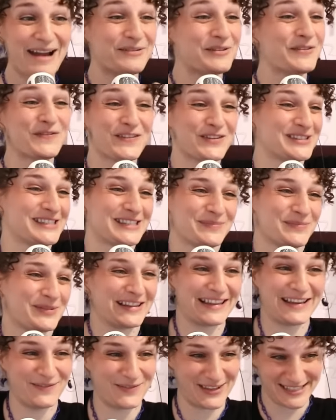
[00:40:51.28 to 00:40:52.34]
I refuse to
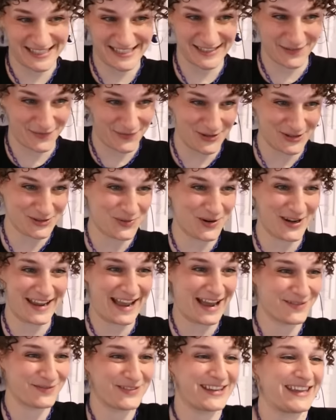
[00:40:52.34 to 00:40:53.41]
believe this as a 420
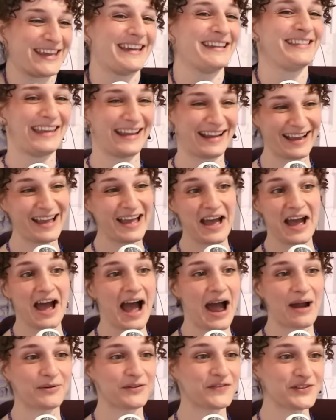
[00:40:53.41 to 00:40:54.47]
advocate. Like,
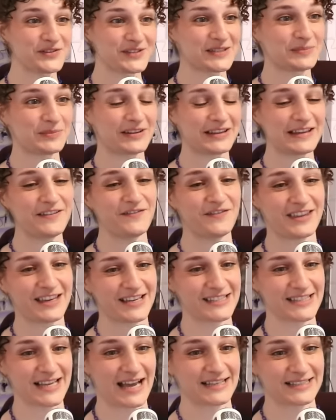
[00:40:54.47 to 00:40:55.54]
I refuse to believe
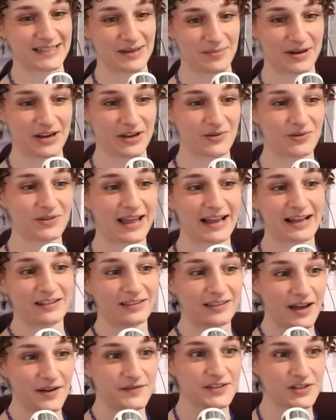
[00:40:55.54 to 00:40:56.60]
this as somebody who like
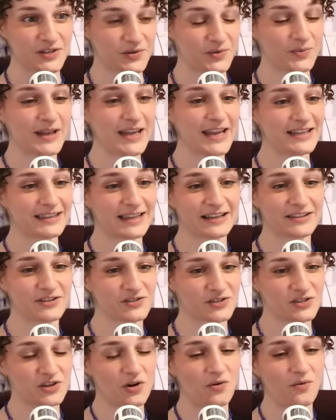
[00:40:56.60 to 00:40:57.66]
loves her weed. Like,
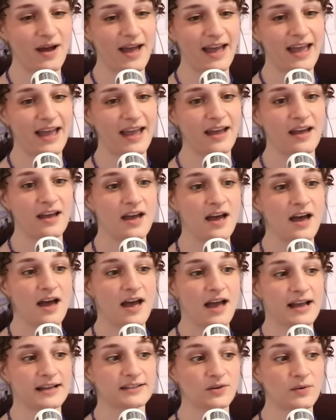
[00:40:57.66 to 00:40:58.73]
there's no way.
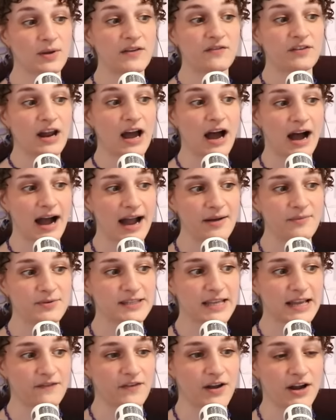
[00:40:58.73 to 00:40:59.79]
And so even I was
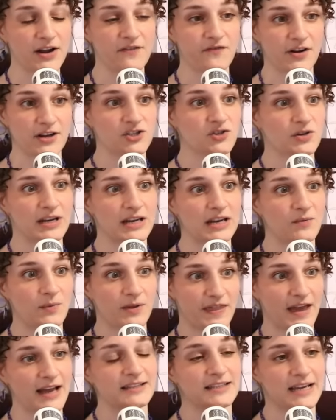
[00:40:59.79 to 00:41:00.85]
like very frustrated
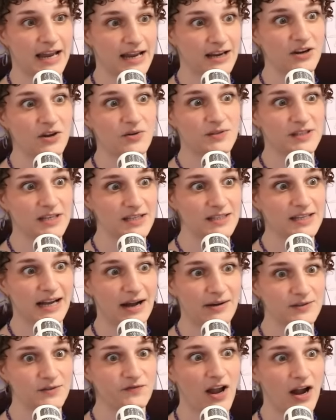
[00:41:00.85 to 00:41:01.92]
with that diagnosis. Like
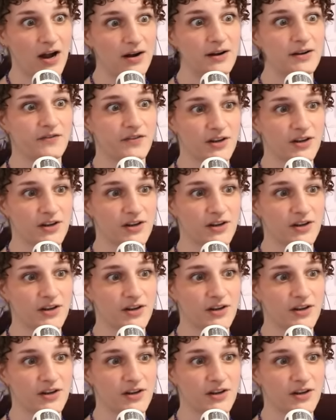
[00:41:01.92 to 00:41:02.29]
I was very